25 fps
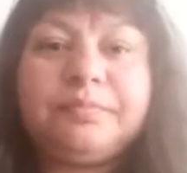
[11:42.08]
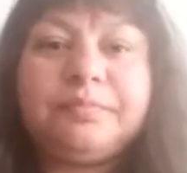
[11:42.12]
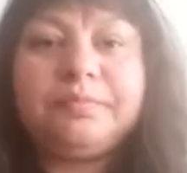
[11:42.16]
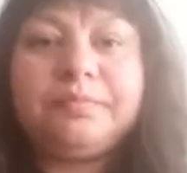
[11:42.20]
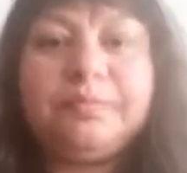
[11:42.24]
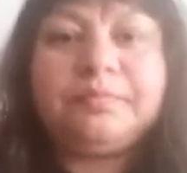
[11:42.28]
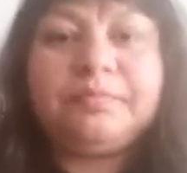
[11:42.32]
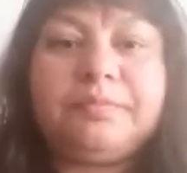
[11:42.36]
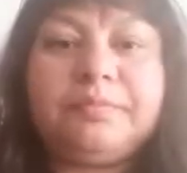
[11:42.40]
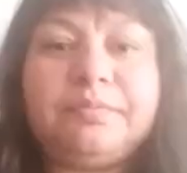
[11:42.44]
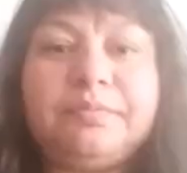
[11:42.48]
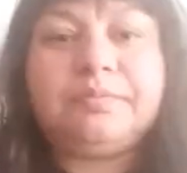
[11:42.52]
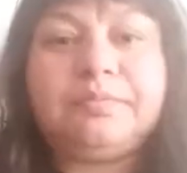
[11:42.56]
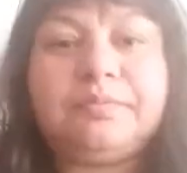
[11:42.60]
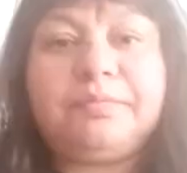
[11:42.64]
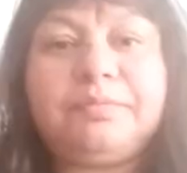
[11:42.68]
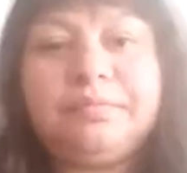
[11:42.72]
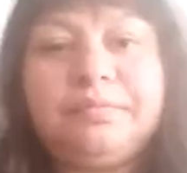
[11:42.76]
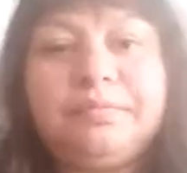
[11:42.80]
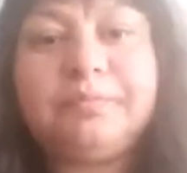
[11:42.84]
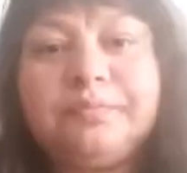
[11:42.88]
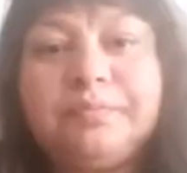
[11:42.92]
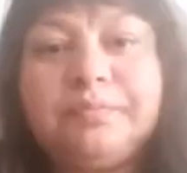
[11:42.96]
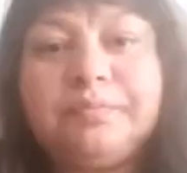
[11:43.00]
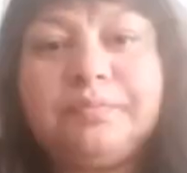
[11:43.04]

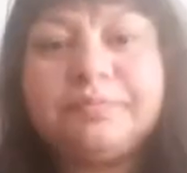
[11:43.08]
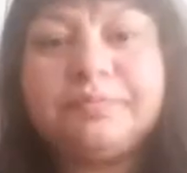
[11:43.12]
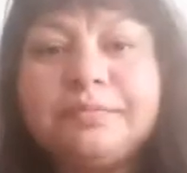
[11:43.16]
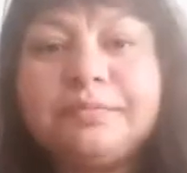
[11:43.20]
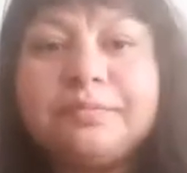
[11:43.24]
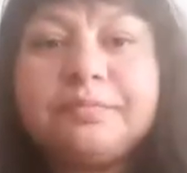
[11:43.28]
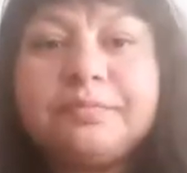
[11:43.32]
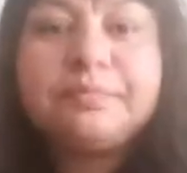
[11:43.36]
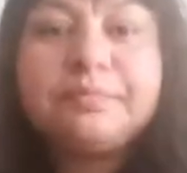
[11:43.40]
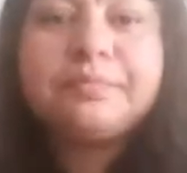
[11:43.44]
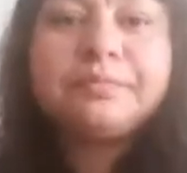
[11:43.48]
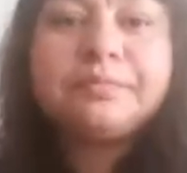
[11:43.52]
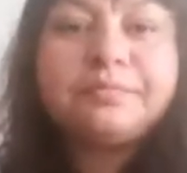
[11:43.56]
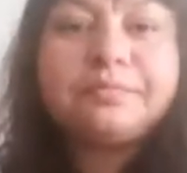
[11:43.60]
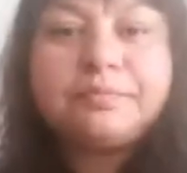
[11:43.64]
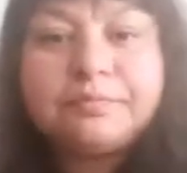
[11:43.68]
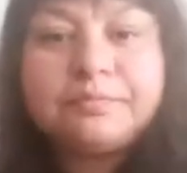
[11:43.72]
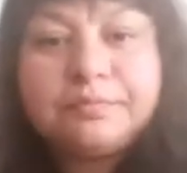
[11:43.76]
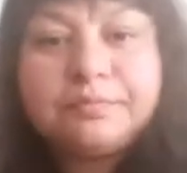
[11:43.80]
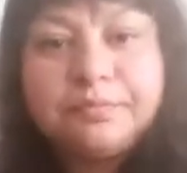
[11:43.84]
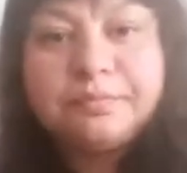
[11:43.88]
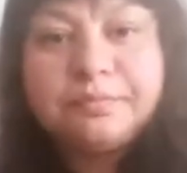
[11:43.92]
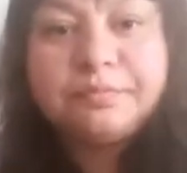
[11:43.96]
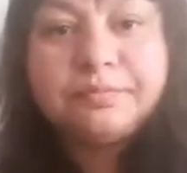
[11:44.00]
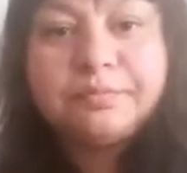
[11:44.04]

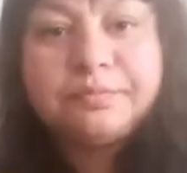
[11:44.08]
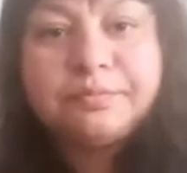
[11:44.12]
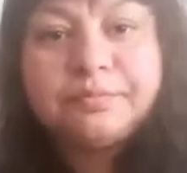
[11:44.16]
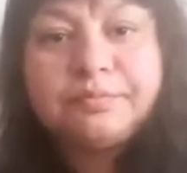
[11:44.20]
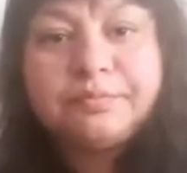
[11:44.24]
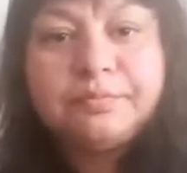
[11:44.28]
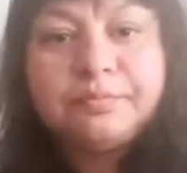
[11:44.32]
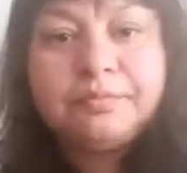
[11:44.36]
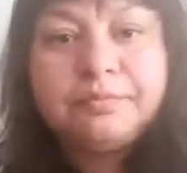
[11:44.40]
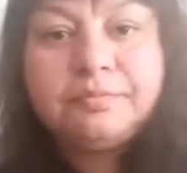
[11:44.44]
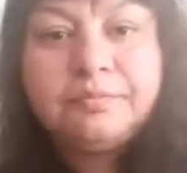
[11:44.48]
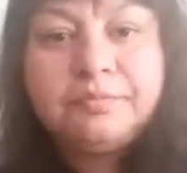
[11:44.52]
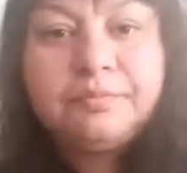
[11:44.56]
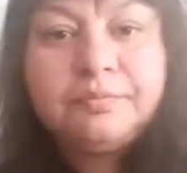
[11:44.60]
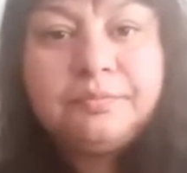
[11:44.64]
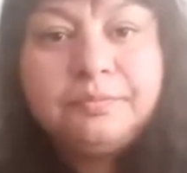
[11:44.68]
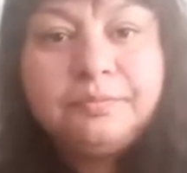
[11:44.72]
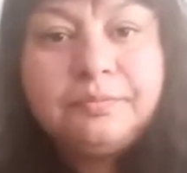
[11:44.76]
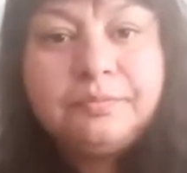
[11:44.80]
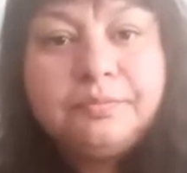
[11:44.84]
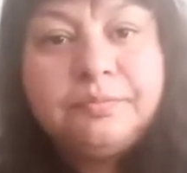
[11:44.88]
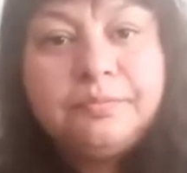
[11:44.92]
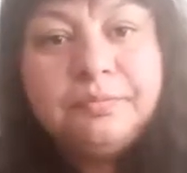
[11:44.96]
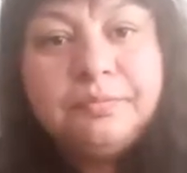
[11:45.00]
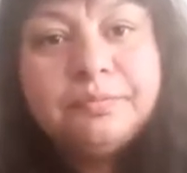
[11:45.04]

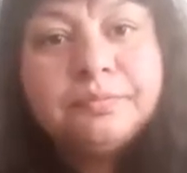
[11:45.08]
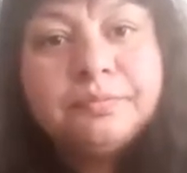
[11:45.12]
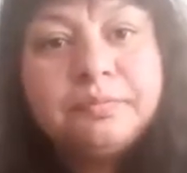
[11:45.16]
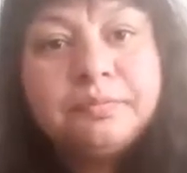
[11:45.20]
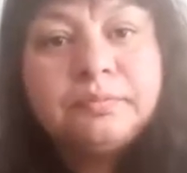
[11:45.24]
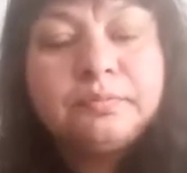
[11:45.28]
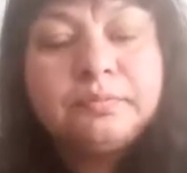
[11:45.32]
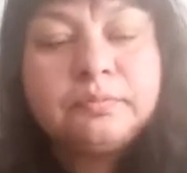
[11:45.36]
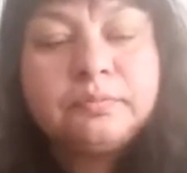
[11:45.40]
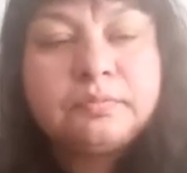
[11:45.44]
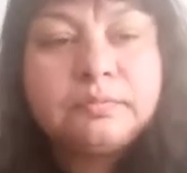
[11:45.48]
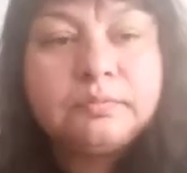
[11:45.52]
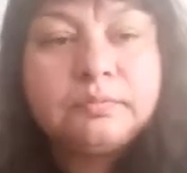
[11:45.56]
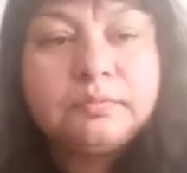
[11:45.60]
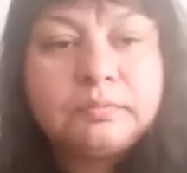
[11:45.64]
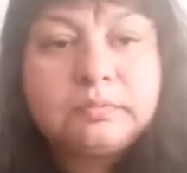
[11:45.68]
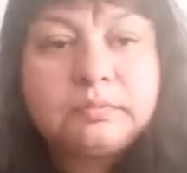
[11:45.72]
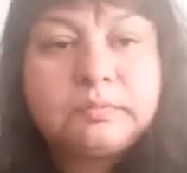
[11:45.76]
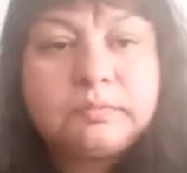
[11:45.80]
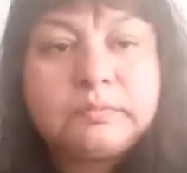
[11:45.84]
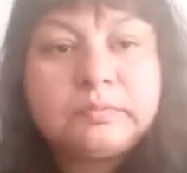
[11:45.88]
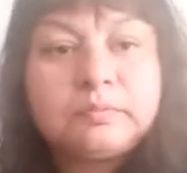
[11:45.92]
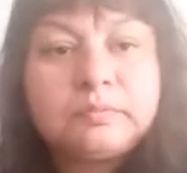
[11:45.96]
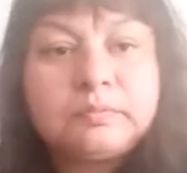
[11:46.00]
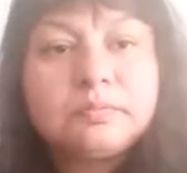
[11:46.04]

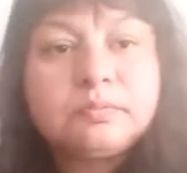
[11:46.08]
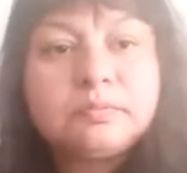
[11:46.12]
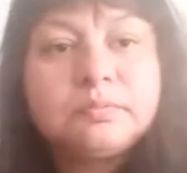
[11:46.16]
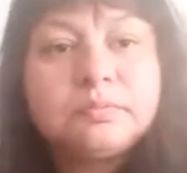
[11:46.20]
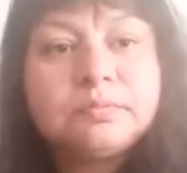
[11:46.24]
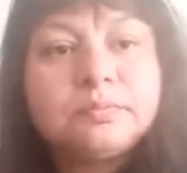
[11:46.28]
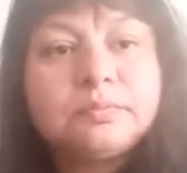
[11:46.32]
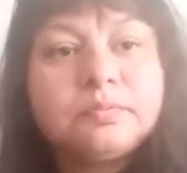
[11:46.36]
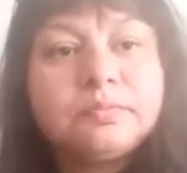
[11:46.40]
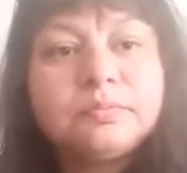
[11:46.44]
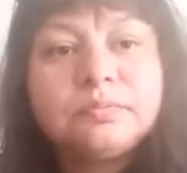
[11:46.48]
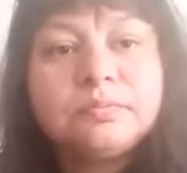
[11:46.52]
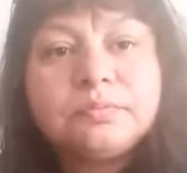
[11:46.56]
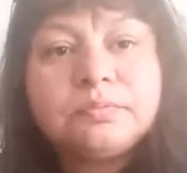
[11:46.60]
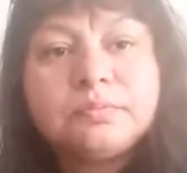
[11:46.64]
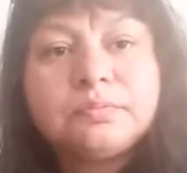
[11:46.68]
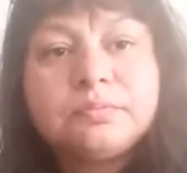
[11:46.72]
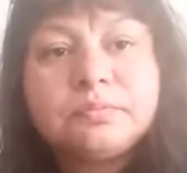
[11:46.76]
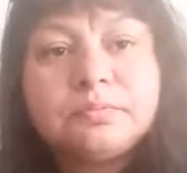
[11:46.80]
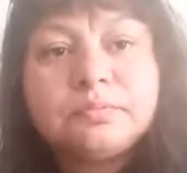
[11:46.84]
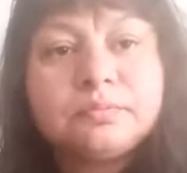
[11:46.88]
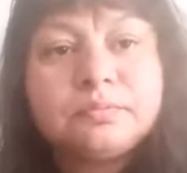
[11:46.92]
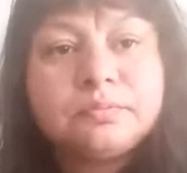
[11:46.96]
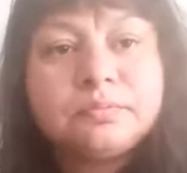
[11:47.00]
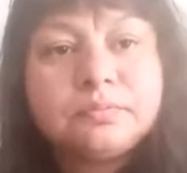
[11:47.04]

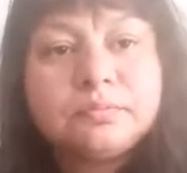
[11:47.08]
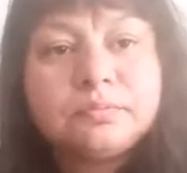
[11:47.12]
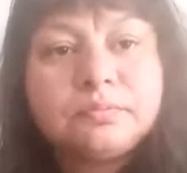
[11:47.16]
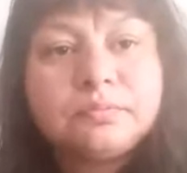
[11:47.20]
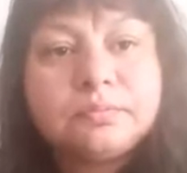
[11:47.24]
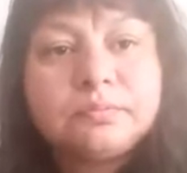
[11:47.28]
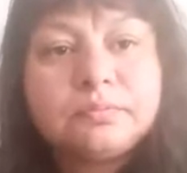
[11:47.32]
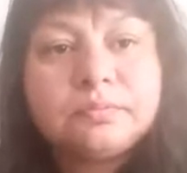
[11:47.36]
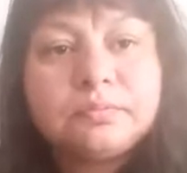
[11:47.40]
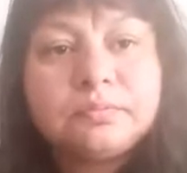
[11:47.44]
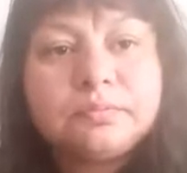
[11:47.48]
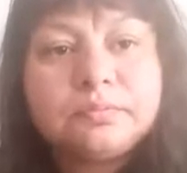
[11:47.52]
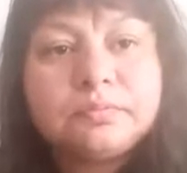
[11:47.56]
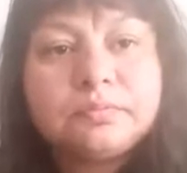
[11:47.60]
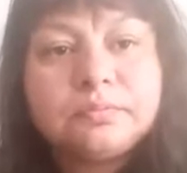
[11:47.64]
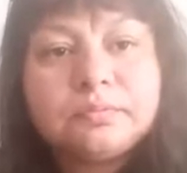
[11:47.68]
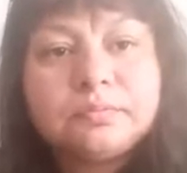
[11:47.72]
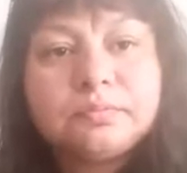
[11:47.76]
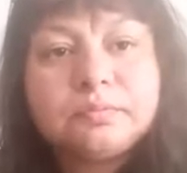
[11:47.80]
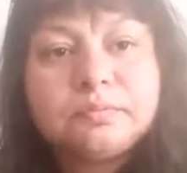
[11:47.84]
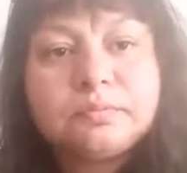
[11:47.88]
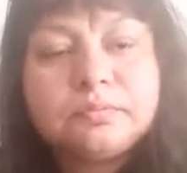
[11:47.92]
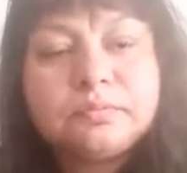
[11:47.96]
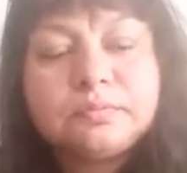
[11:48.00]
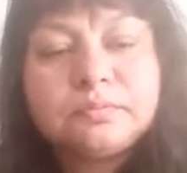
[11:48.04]

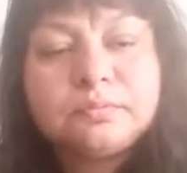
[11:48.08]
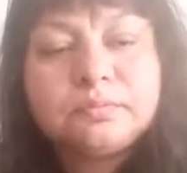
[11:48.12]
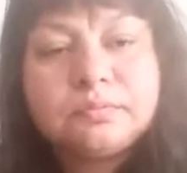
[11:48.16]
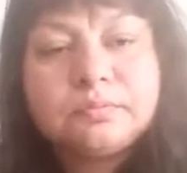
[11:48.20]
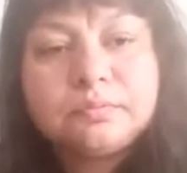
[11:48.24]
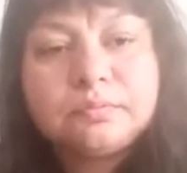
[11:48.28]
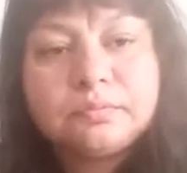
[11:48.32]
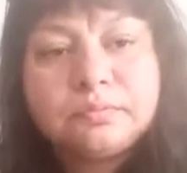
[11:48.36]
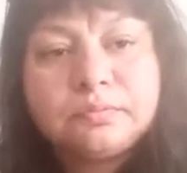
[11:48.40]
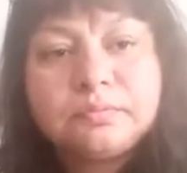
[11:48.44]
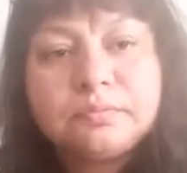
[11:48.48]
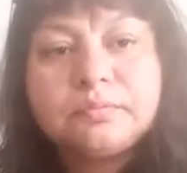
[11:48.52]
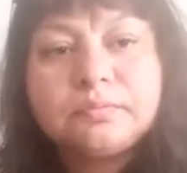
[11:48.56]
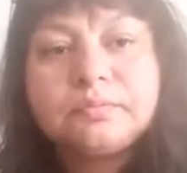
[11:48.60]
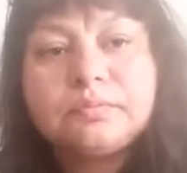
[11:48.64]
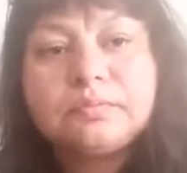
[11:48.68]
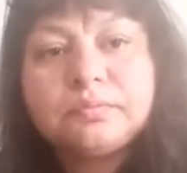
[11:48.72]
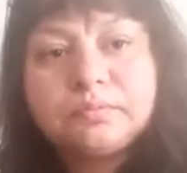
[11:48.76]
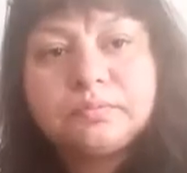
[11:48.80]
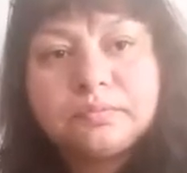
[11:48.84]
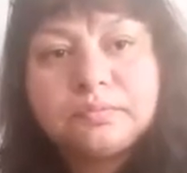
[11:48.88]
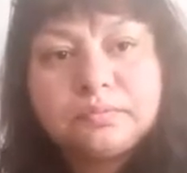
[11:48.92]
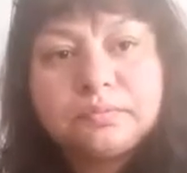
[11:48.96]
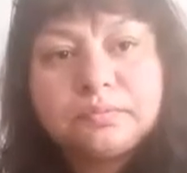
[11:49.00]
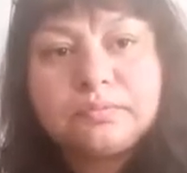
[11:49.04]

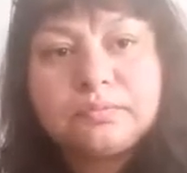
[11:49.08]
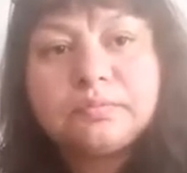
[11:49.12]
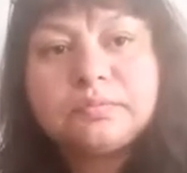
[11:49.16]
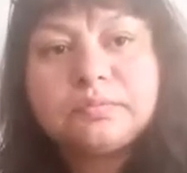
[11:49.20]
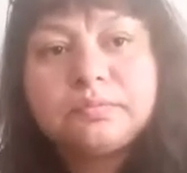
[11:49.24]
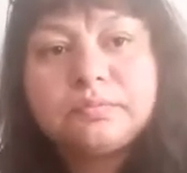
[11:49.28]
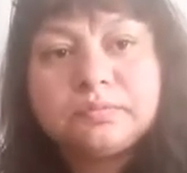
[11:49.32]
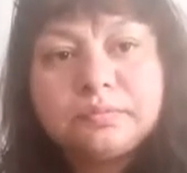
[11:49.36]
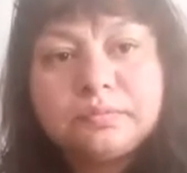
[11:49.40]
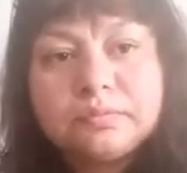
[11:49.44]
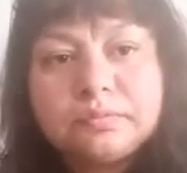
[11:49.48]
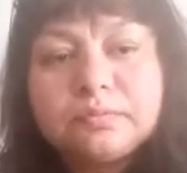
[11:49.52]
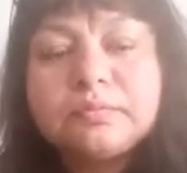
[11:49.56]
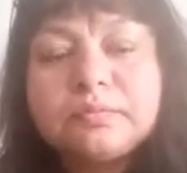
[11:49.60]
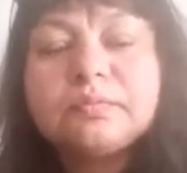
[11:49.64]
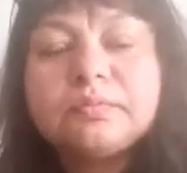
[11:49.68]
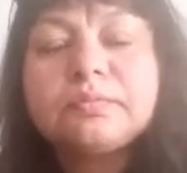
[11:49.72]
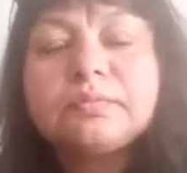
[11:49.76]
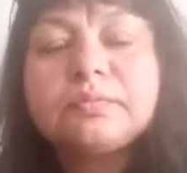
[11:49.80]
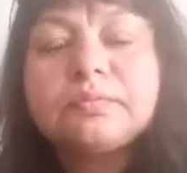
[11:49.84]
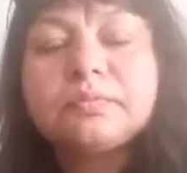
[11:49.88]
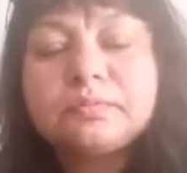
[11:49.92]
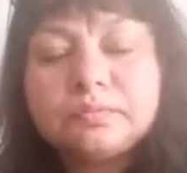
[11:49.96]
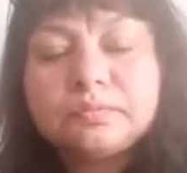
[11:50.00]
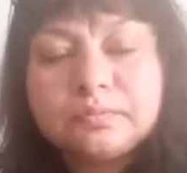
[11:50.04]
(silent)